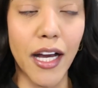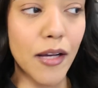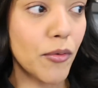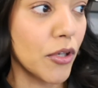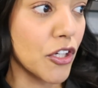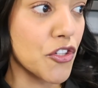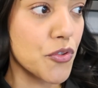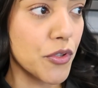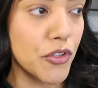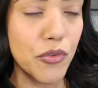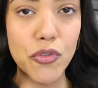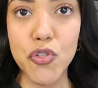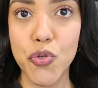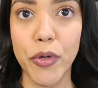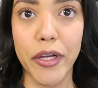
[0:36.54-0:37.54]
I wanna do a
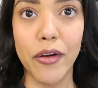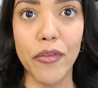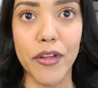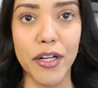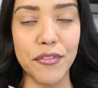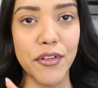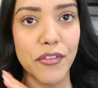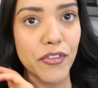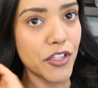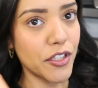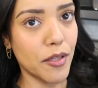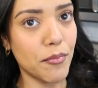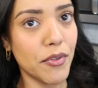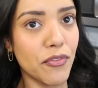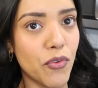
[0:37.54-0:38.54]
new trail that I've never
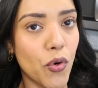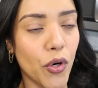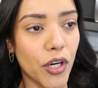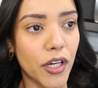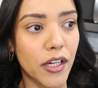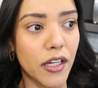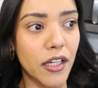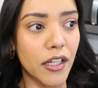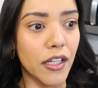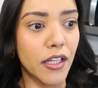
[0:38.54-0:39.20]
done before